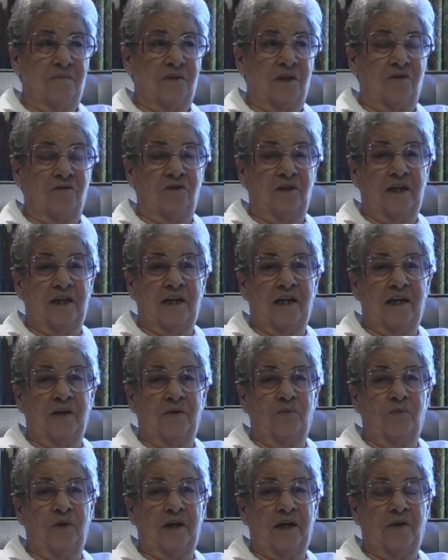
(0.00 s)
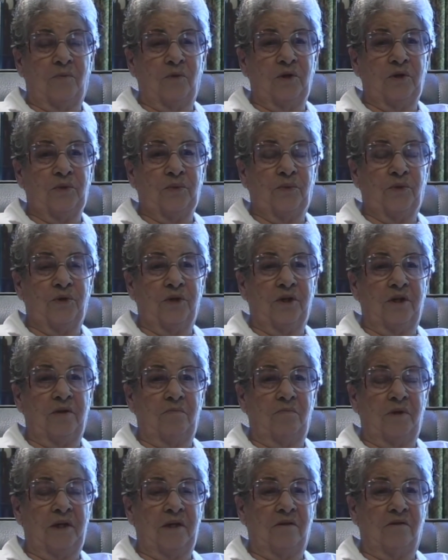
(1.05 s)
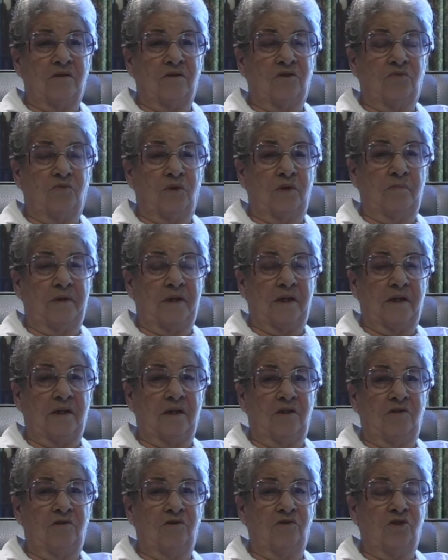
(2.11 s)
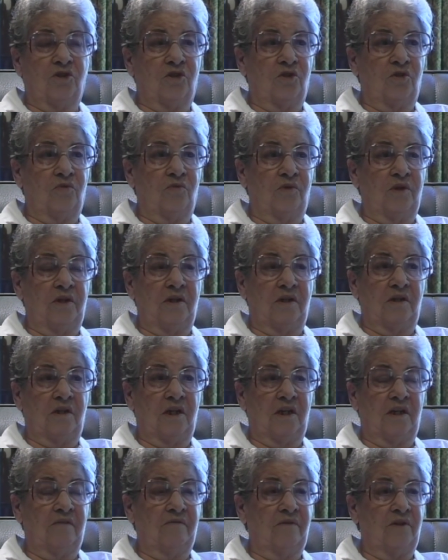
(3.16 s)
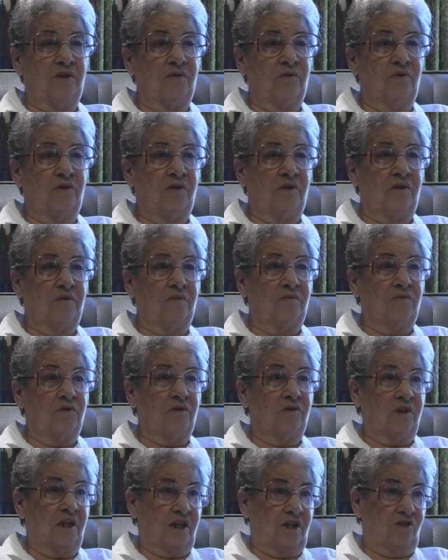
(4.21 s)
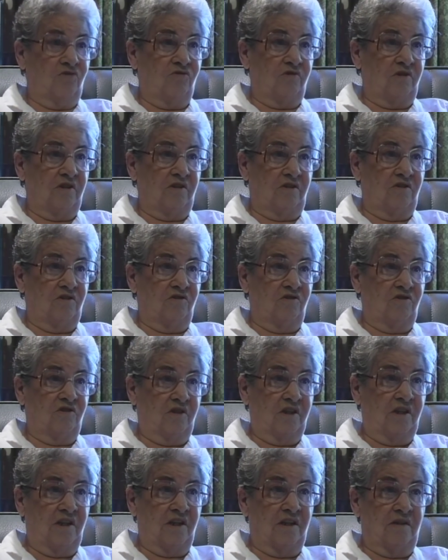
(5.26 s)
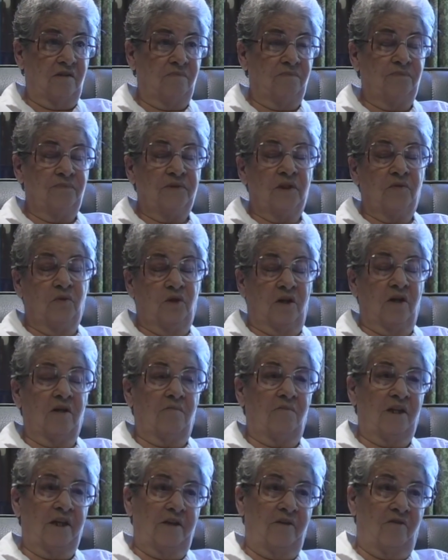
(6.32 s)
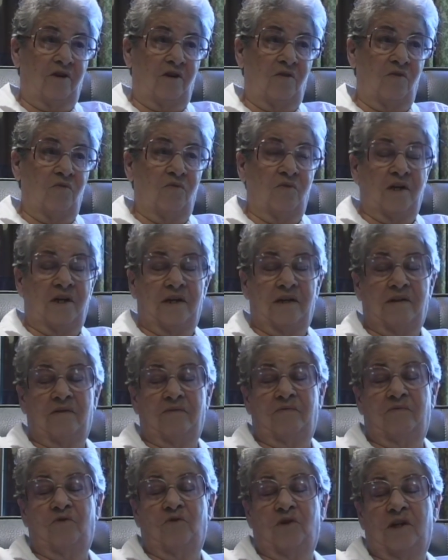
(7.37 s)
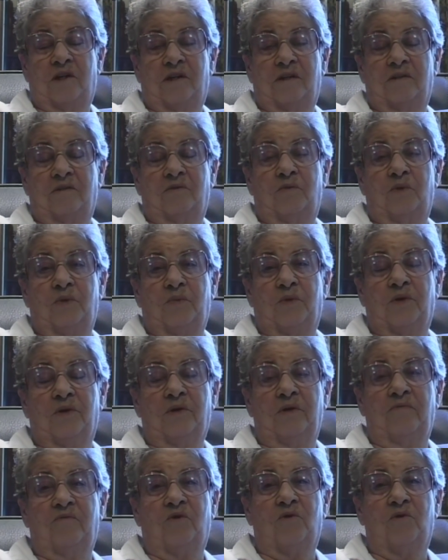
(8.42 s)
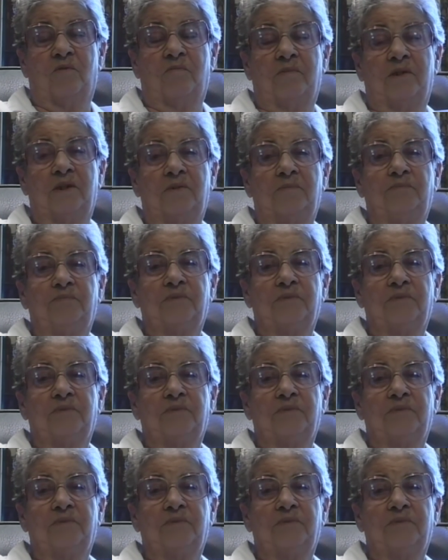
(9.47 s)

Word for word: Cause now, like when I went to work at Belk's way back years ago, we didn't have no uh, cash registers then. We got them later on while I, before I quit working for them, but